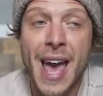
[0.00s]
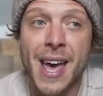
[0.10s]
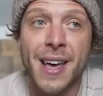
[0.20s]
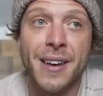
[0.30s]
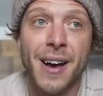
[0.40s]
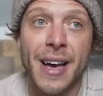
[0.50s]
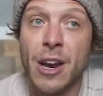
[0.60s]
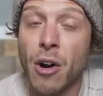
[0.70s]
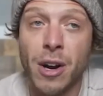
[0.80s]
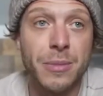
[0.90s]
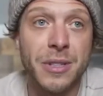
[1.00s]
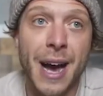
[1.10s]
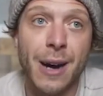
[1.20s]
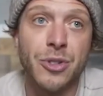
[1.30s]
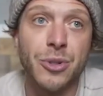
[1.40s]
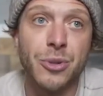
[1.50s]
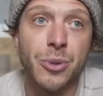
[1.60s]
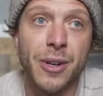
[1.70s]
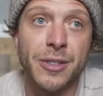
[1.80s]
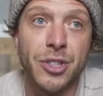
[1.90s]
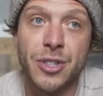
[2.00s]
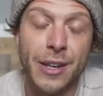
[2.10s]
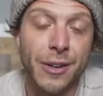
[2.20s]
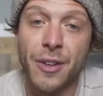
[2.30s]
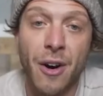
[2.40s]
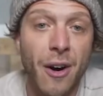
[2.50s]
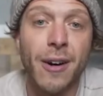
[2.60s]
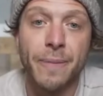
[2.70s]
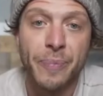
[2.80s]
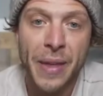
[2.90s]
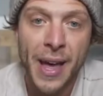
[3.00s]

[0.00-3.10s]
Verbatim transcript: And uh, it all comes down to just healing the heart,